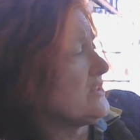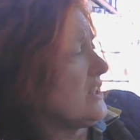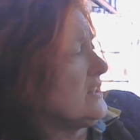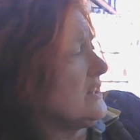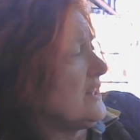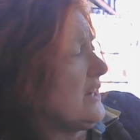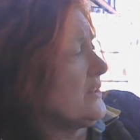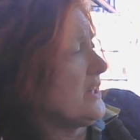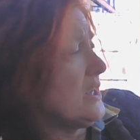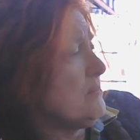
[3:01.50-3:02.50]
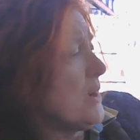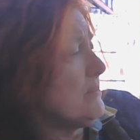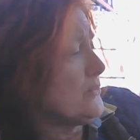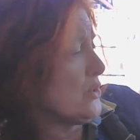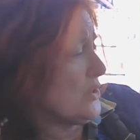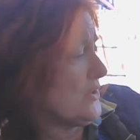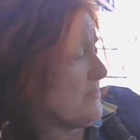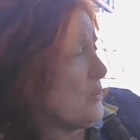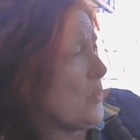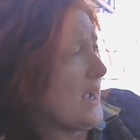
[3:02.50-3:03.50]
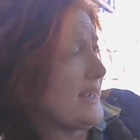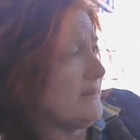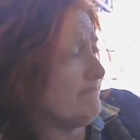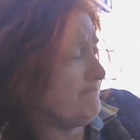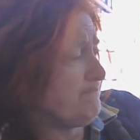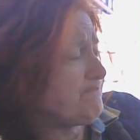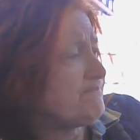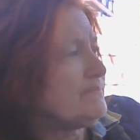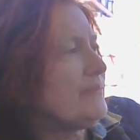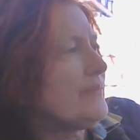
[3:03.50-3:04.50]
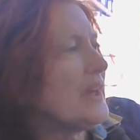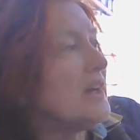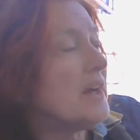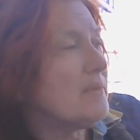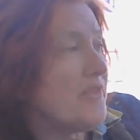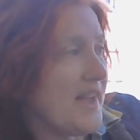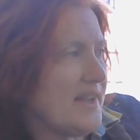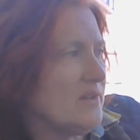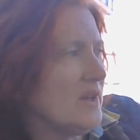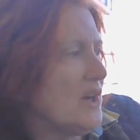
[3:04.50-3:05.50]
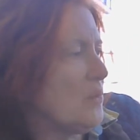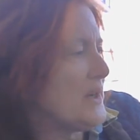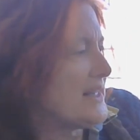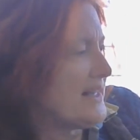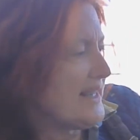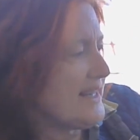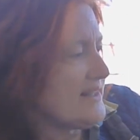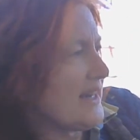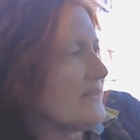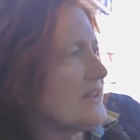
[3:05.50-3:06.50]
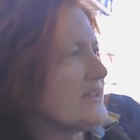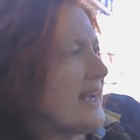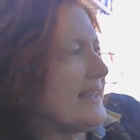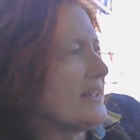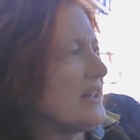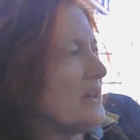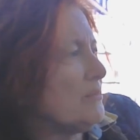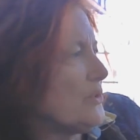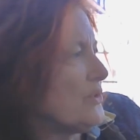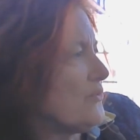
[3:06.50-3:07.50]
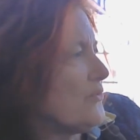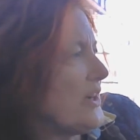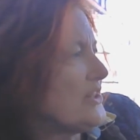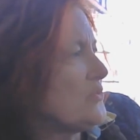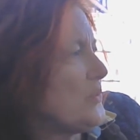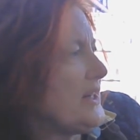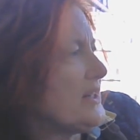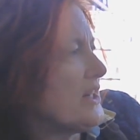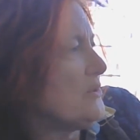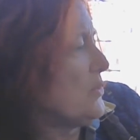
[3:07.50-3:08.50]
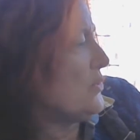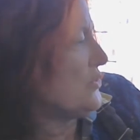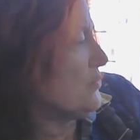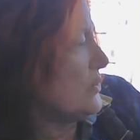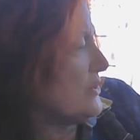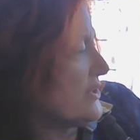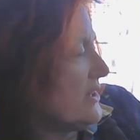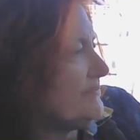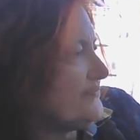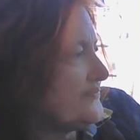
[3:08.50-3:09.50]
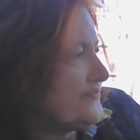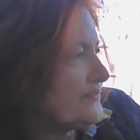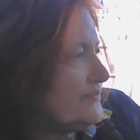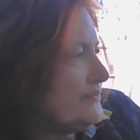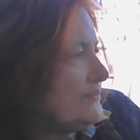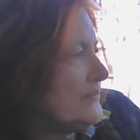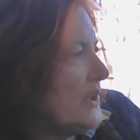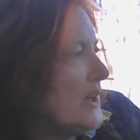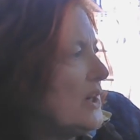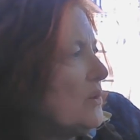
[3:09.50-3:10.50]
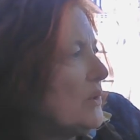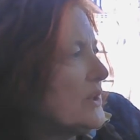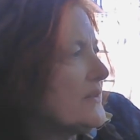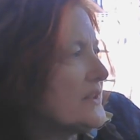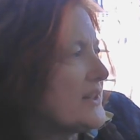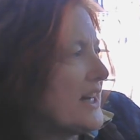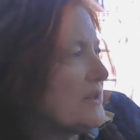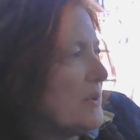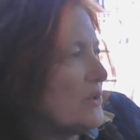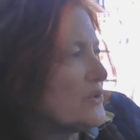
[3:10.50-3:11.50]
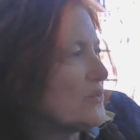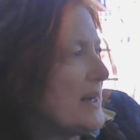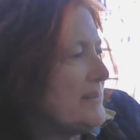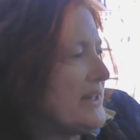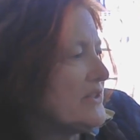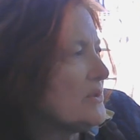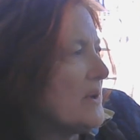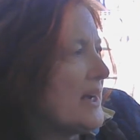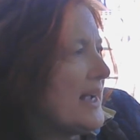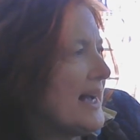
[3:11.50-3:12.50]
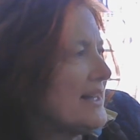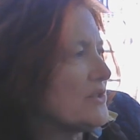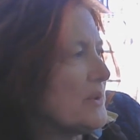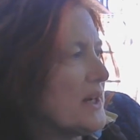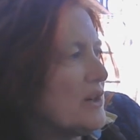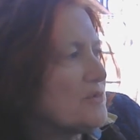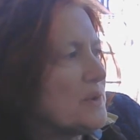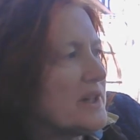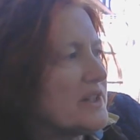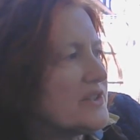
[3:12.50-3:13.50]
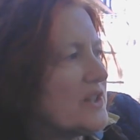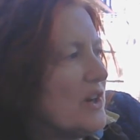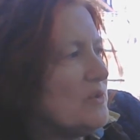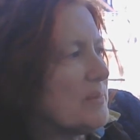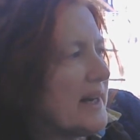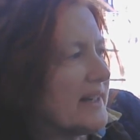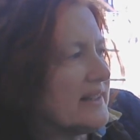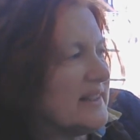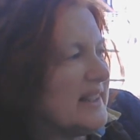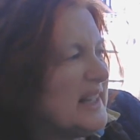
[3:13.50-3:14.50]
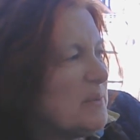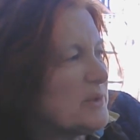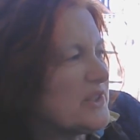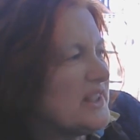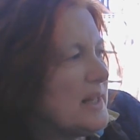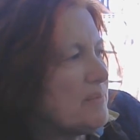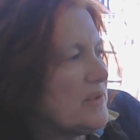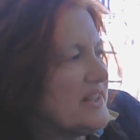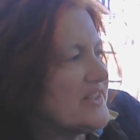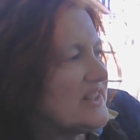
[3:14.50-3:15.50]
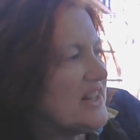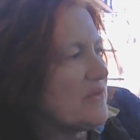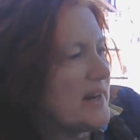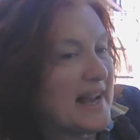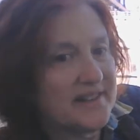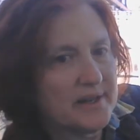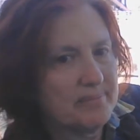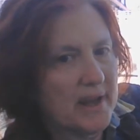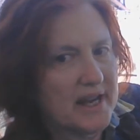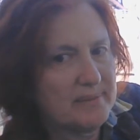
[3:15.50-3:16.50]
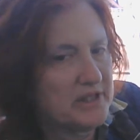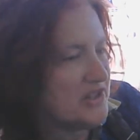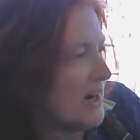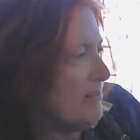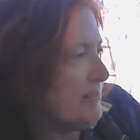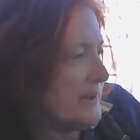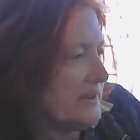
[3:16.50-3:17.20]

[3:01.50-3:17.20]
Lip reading: dull and cloudy, and Mum took them away. Then we cleaned out the tank and put fresh weed and pond water. One of the tadpoles swam into my hand when I was putting a stone back. It was slippery and slithery, and it made me jump.